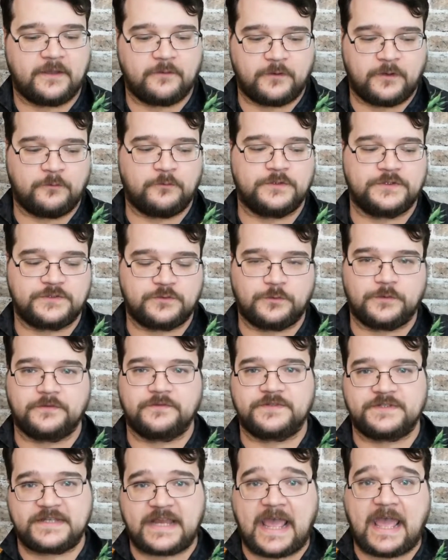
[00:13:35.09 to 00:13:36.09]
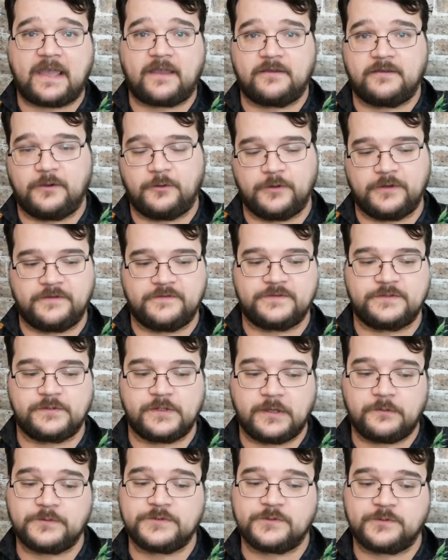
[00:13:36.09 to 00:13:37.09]
It will sort of stack, or
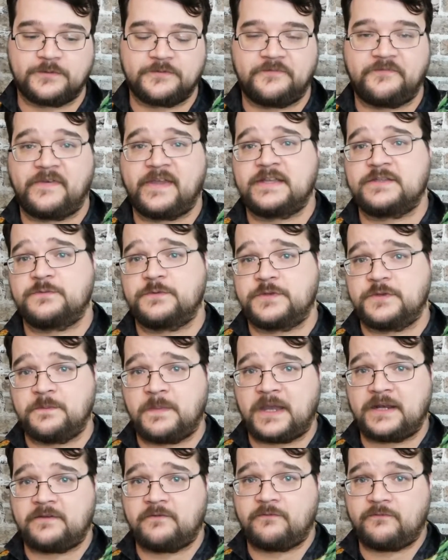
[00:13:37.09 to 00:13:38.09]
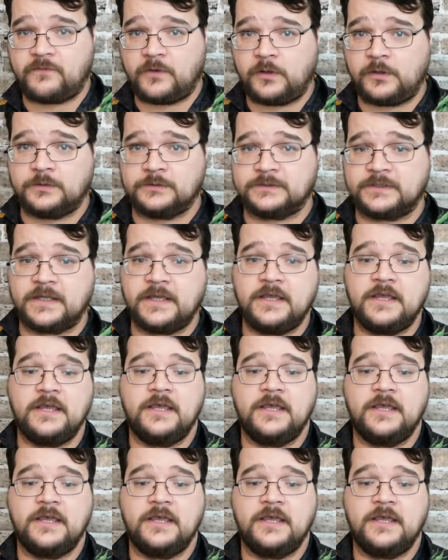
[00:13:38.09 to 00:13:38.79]
it will sort of advance with you by default.